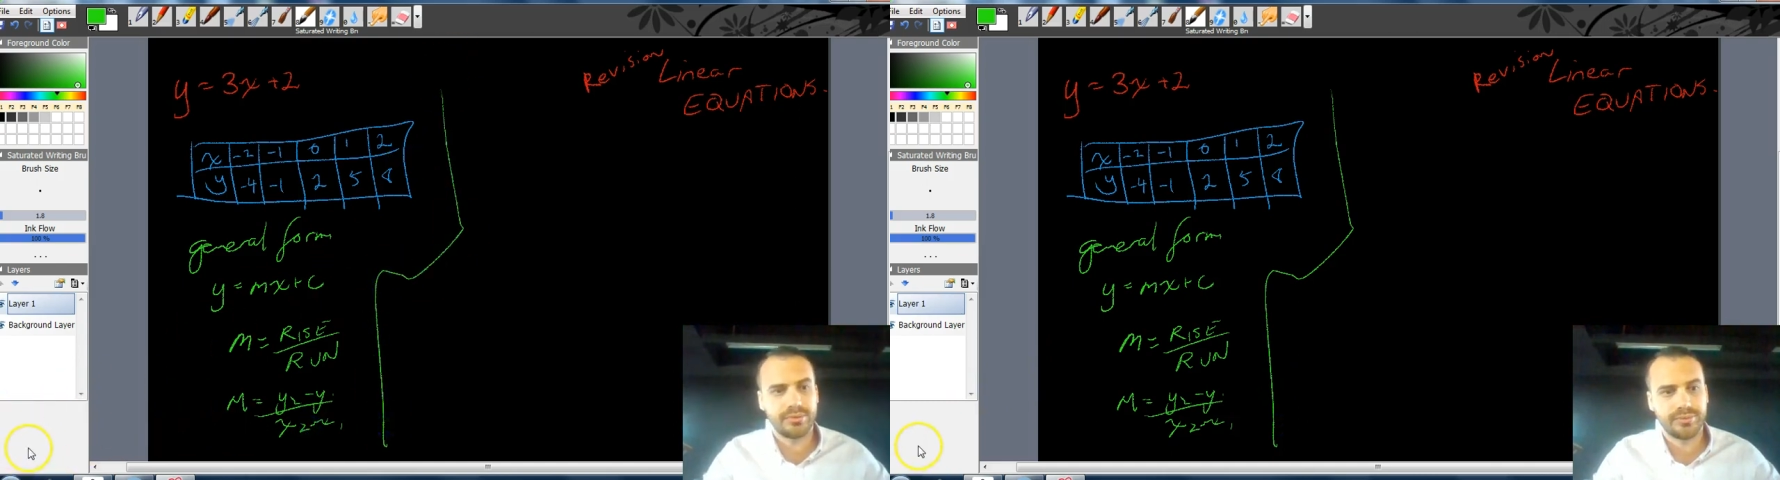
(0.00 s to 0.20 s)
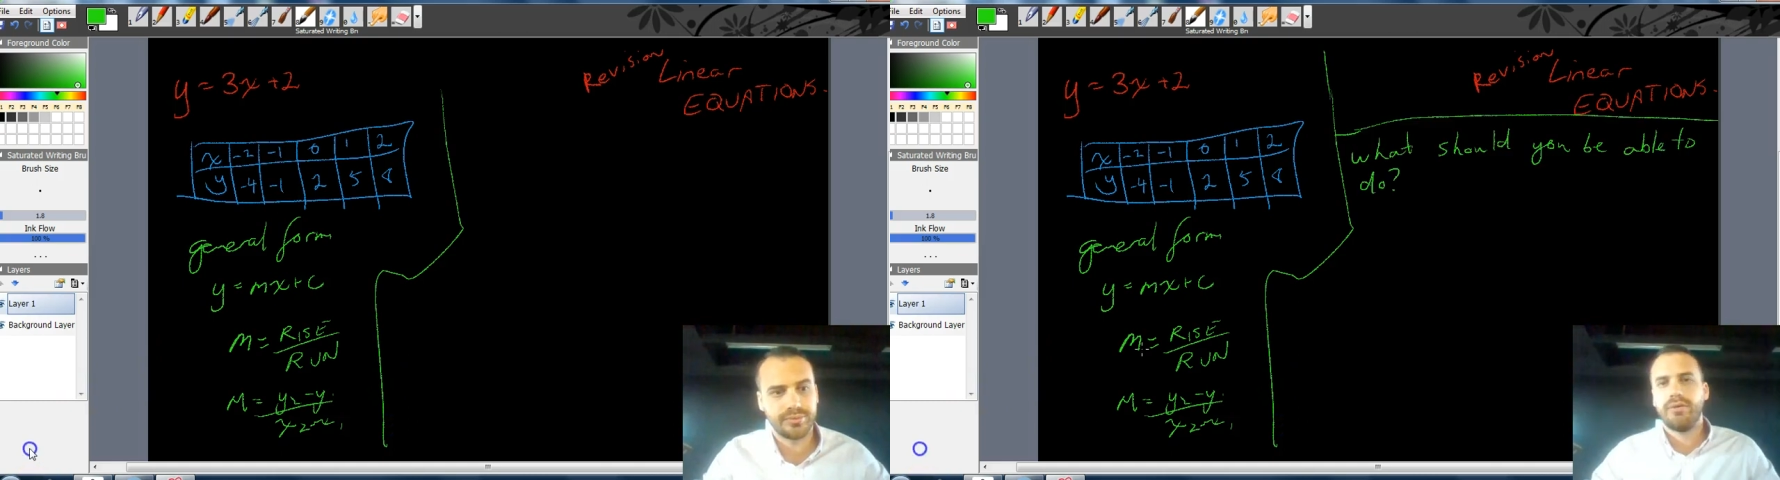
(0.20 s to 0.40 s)

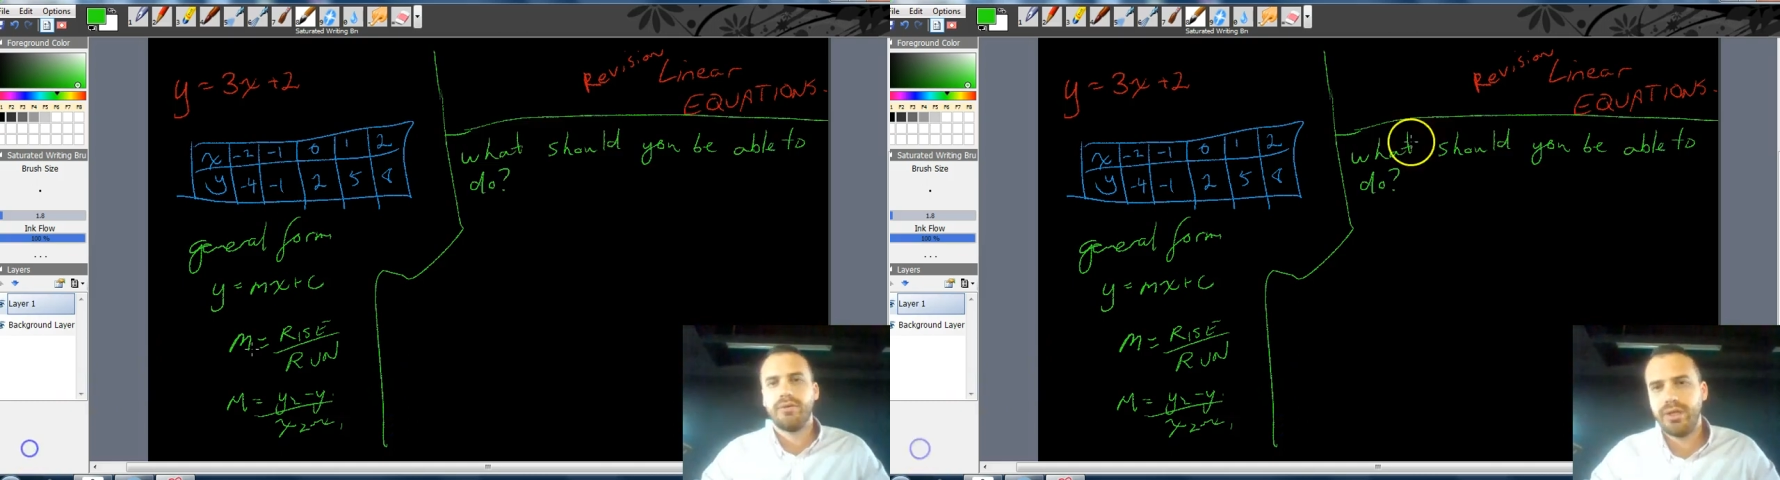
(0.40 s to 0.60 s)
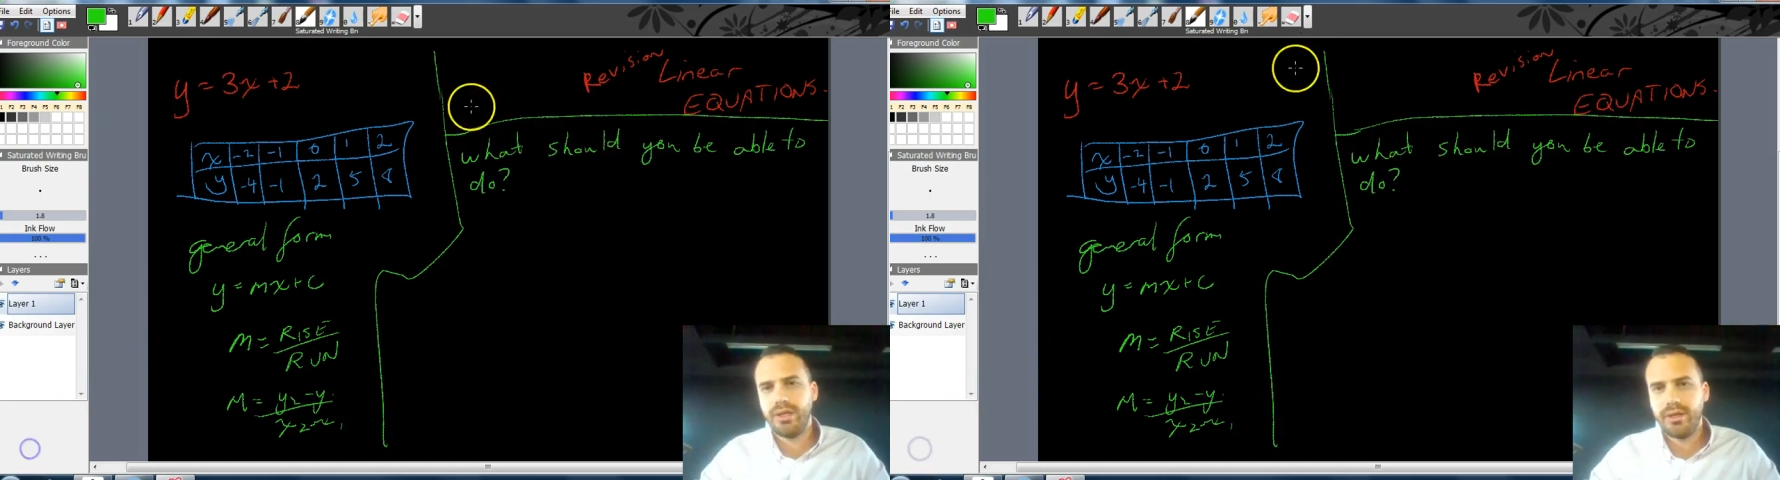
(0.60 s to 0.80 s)
Now I've
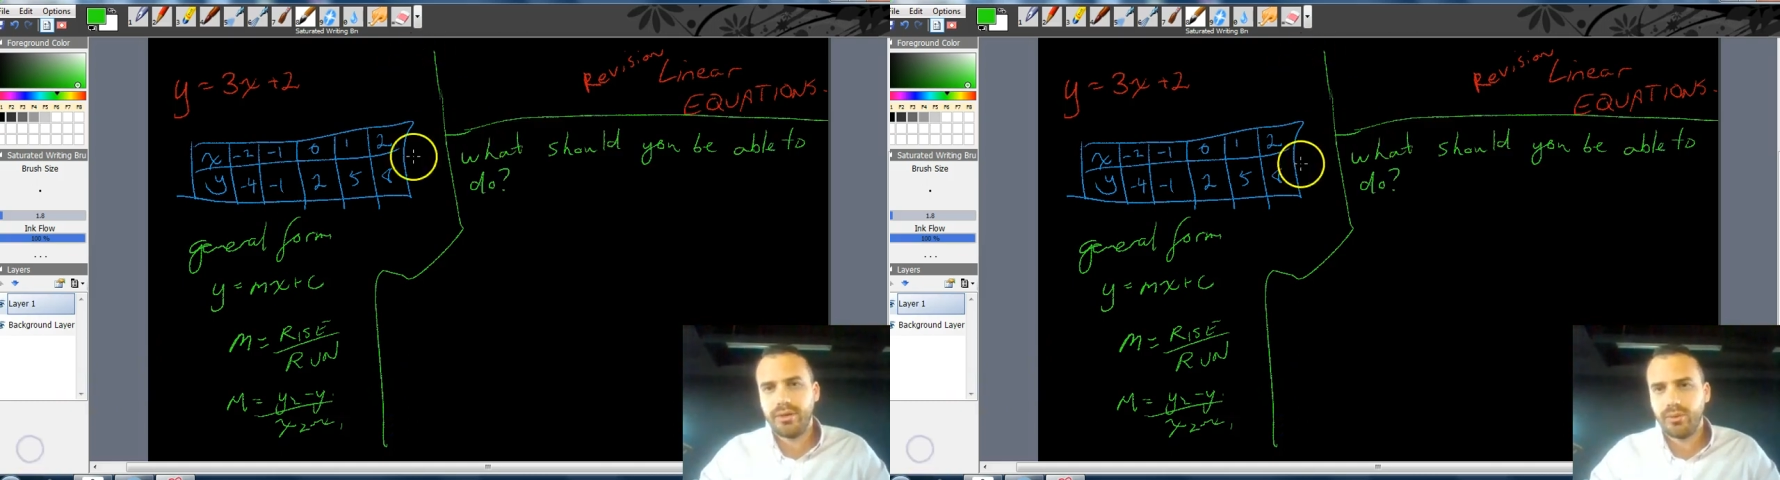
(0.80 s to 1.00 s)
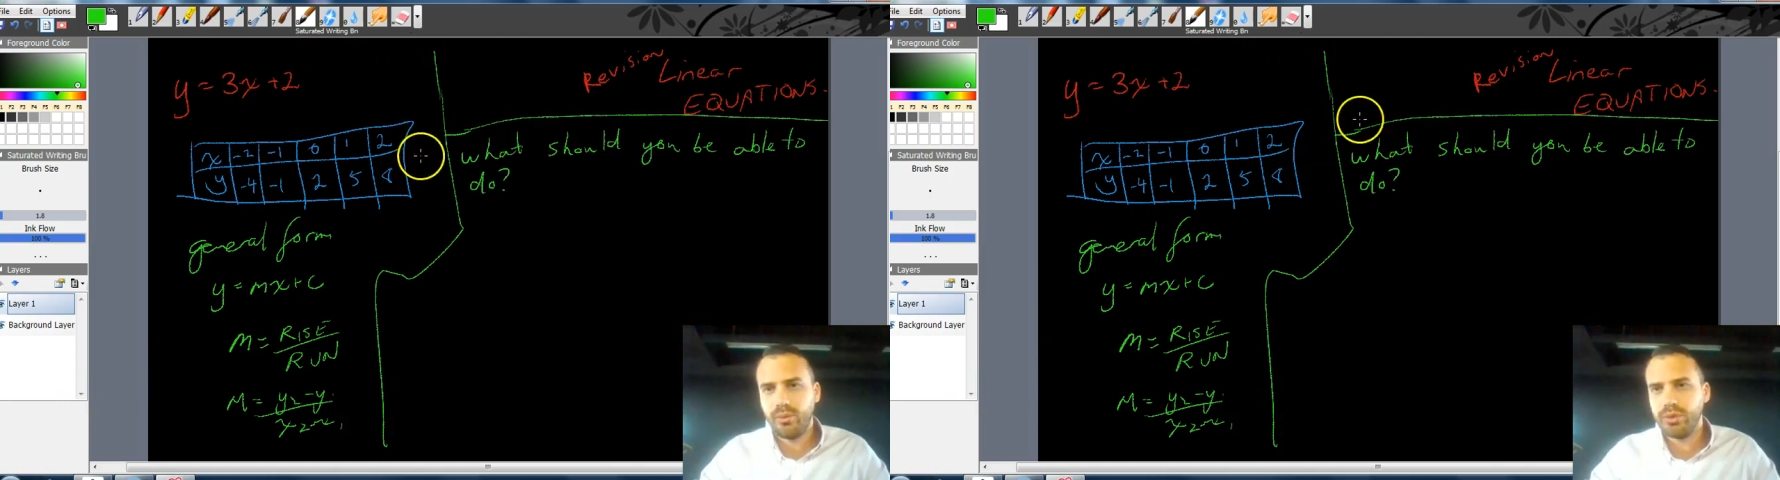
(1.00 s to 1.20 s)
written
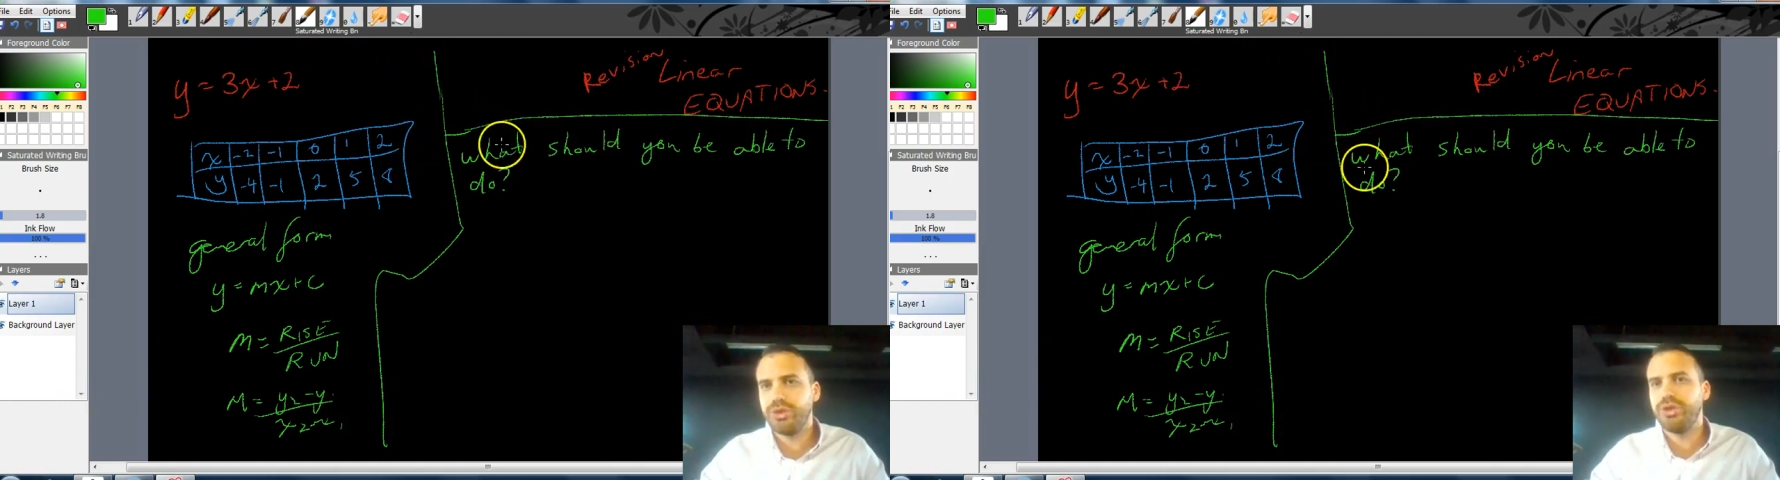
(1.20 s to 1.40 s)
here, what